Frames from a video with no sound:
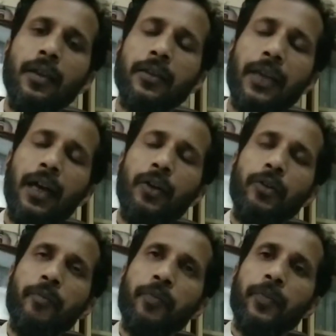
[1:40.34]

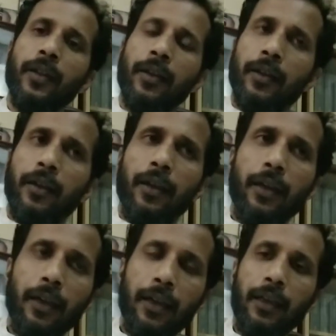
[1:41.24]
Now,
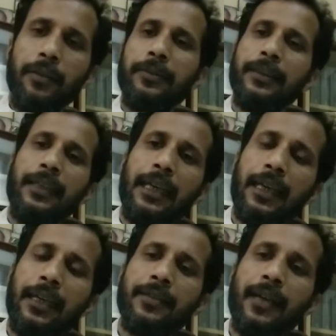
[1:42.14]

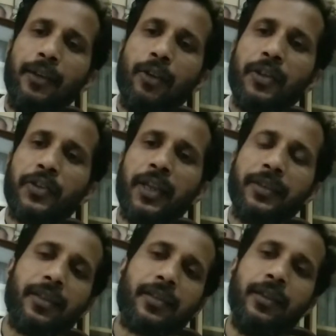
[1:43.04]
as I always
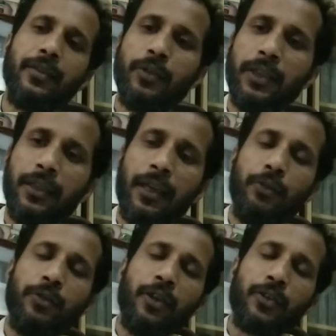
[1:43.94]
suggest, and today I
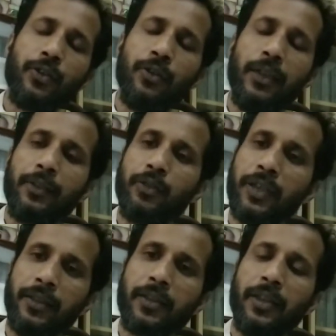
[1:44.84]
would also like to
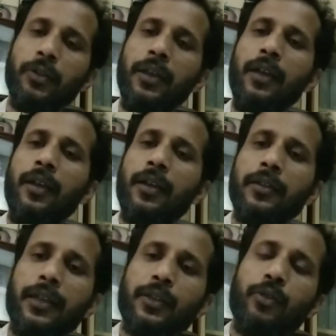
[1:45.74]
suggest you
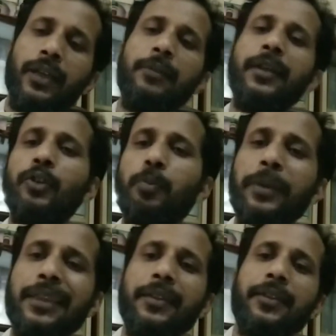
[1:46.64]
that whenever you
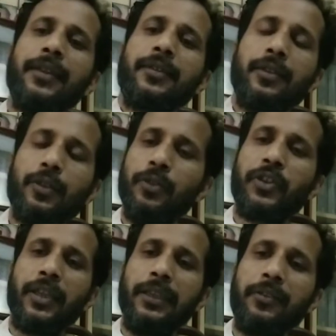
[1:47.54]
pick a text to
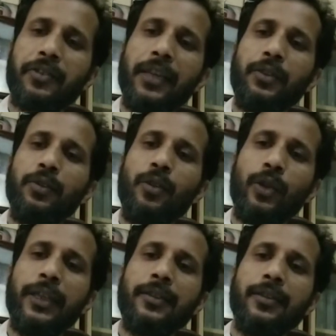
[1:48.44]
study, try to
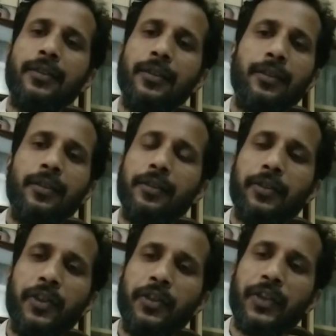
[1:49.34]
locate it in
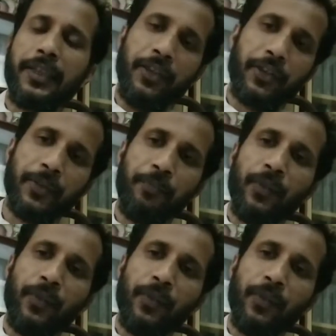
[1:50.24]
three settings.